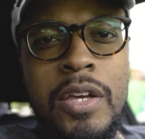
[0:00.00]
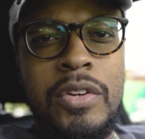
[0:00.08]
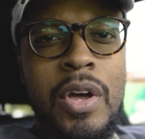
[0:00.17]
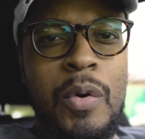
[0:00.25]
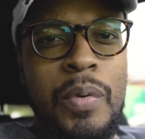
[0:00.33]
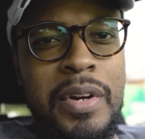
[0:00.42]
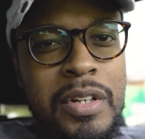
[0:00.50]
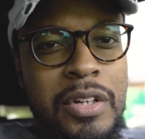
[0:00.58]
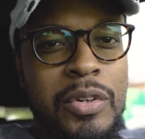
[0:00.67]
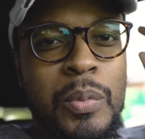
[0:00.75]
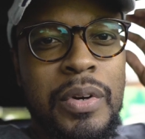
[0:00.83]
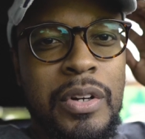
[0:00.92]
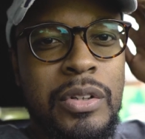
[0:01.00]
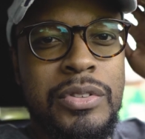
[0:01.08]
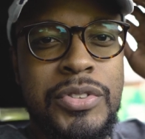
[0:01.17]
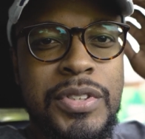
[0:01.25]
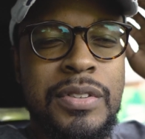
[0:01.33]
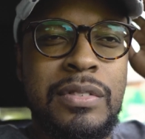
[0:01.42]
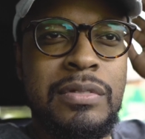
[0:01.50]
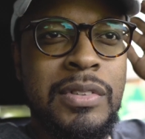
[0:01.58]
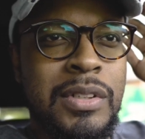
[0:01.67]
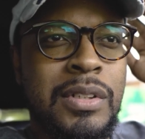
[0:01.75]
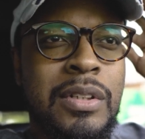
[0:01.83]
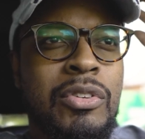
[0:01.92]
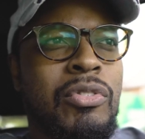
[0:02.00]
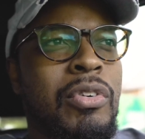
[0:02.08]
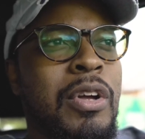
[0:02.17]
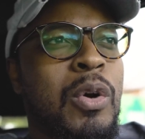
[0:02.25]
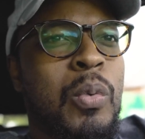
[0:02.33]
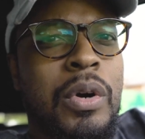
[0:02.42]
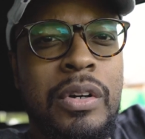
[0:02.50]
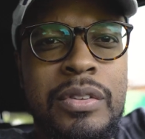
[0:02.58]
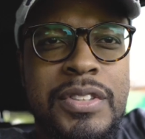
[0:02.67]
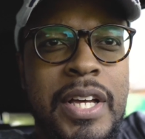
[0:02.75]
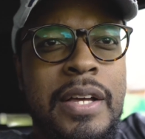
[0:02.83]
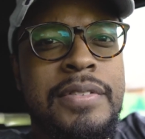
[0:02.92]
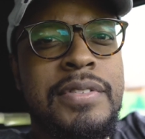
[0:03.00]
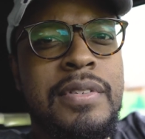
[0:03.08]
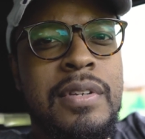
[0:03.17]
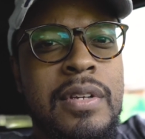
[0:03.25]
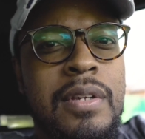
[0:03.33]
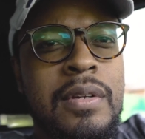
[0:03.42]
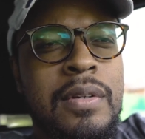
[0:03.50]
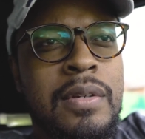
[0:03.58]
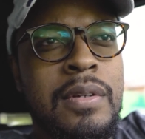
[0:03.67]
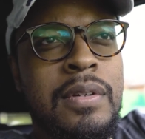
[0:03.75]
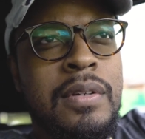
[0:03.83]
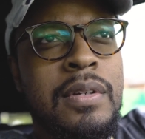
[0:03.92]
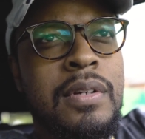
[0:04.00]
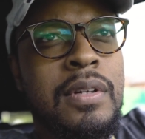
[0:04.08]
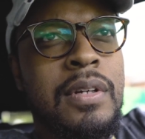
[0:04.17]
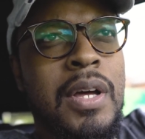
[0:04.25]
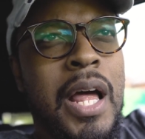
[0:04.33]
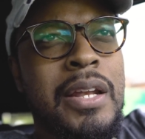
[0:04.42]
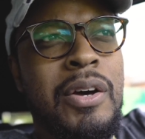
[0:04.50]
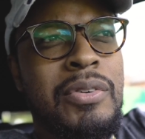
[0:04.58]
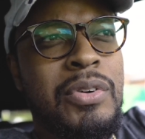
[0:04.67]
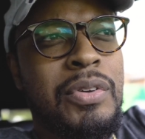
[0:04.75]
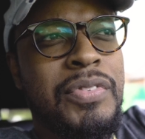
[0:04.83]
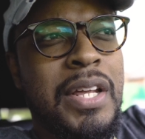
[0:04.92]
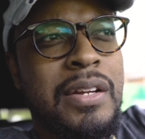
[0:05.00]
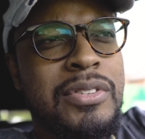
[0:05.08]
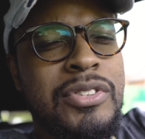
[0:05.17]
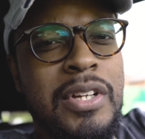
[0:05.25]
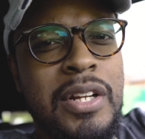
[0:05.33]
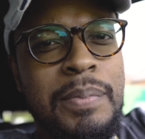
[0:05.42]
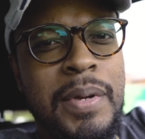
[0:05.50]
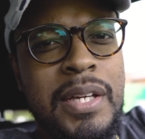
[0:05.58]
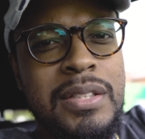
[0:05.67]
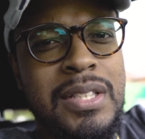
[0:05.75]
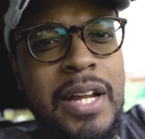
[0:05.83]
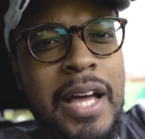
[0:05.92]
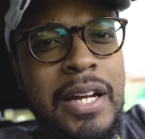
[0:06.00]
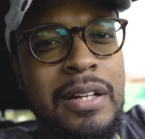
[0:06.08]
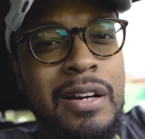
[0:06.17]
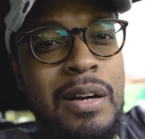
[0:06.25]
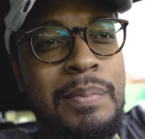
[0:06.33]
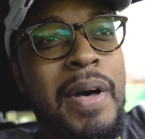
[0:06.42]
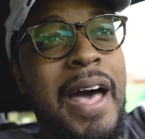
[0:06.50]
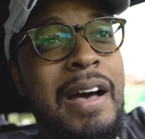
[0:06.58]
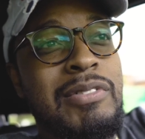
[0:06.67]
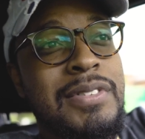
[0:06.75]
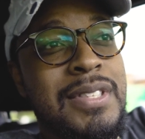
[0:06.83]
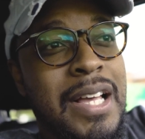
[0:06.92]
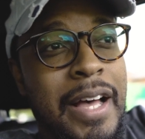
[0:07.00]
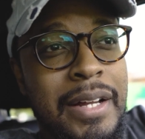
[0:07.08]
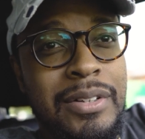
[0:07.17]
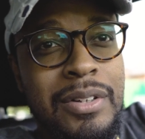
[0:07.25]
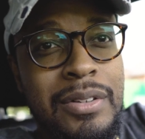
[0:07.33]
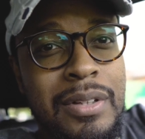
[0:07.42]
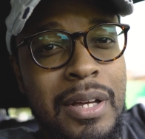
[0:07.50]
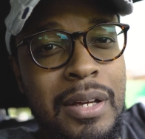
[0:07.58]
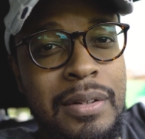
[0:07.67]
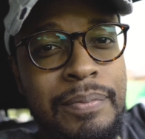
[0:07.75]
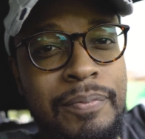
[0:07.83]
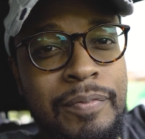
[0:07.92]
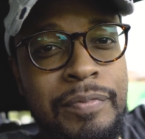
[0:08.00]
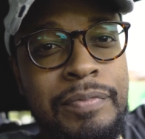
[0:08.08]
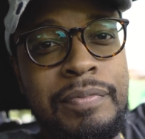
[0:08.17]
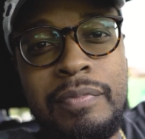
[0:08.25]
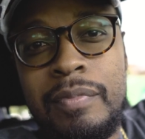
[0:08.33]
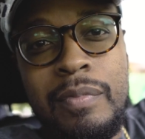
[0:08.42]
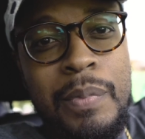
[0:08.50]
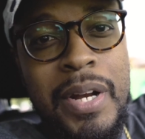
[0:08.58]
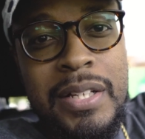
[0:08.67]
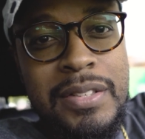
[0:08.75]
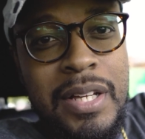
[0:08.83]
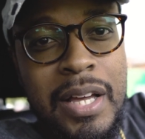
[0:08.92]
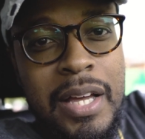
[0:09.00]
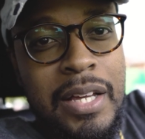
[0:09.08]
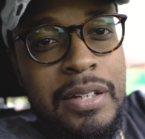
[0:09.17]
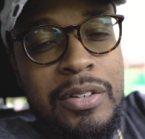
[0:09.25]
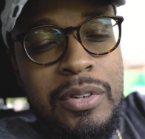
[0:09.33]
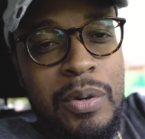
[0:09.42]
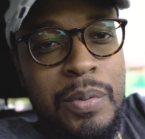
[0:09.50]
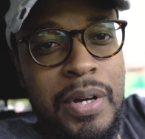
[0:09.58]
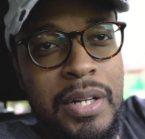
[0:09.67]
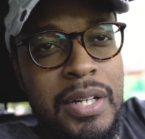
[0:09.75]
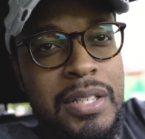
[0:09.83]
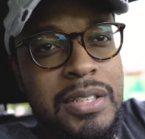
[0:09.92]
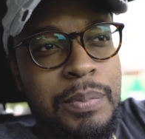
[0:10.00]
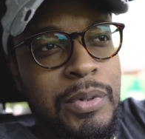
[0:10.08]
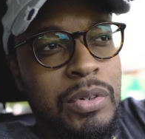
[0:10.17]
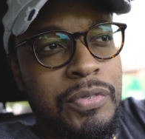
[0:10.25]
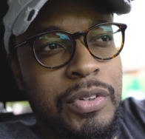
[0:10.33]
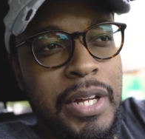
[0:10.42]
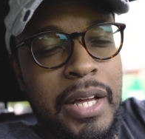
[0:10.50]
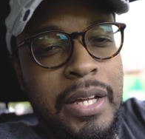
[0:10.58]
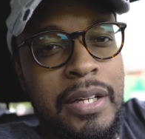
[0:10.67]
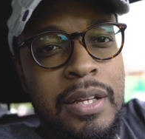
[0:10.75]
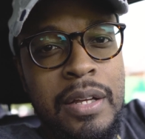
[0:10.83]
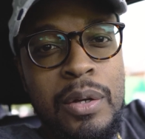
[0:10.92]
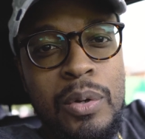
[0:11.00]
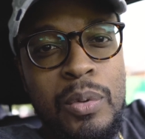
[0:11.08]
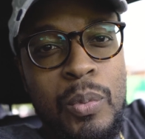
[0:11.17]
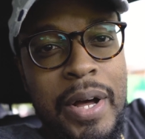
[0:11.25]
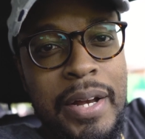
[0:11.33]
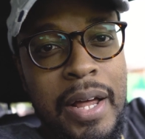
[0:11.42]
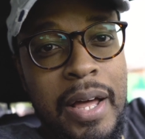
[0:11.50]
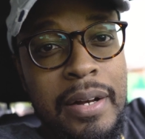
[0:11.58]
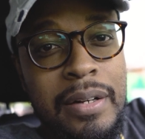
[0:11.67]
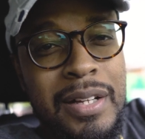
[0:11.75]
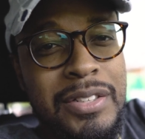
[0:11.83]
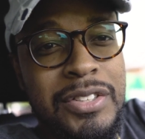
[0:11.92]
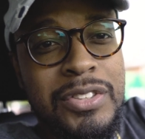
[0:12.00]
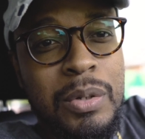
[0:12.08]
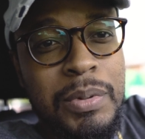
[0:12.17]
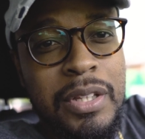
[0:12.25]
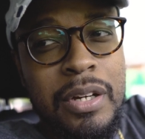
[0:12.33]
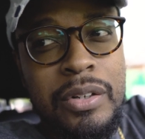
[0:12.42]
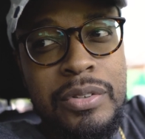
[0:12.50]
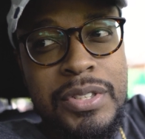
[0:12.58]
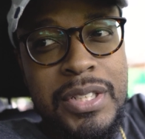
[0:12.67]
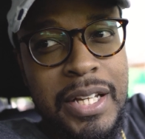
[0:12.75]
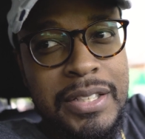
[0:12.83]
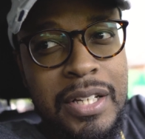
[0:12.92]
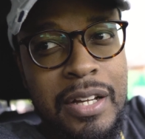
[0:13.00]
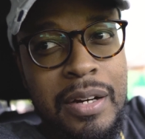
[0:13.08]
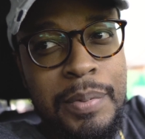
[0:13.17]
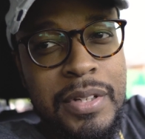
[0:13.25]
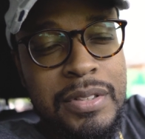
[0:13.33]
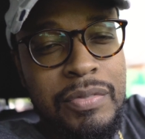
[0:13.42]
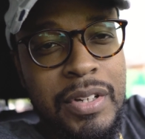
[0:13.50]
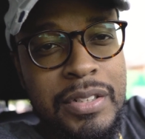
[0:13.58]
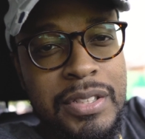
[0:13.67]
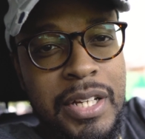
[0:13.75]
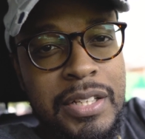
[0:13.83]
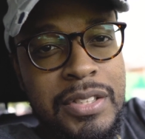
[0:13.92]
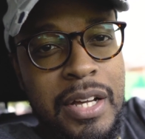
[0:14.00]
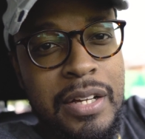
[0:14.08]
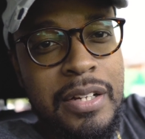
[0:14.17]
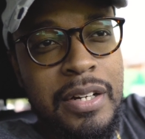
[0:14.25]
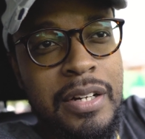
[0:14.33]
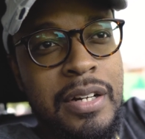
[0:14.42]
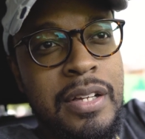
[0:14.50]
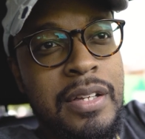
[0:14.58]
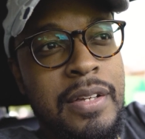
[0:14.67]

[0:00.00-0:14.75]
I wanted to do one of those real world tests. I don't know if that necessarily means that I had to come outside to do that, but I said, hey, you know what? It's a beautiful day. Why not? Let's just hope that there are no snakes out here, because if there are snakes out here,